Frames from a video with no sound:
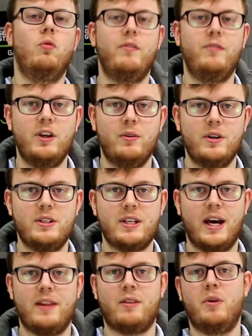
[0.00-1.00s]
reviewers
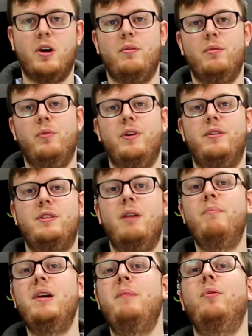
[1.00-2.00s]
at the moment, with
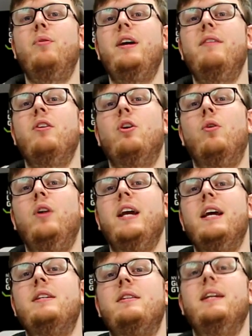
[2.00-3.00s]
some people even calling
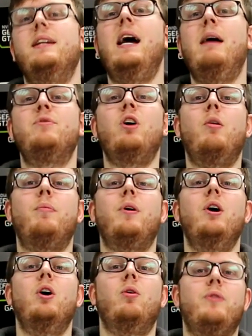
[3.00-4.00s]
it the laptop
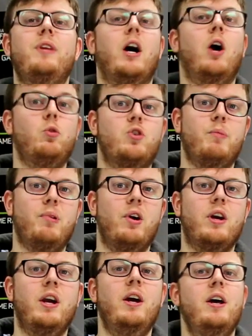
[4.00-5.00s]
or the
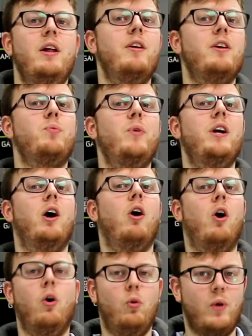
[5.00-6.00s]
Ultrabook that we
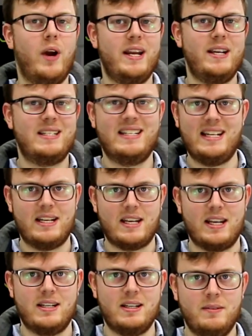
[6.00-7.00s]
always needed,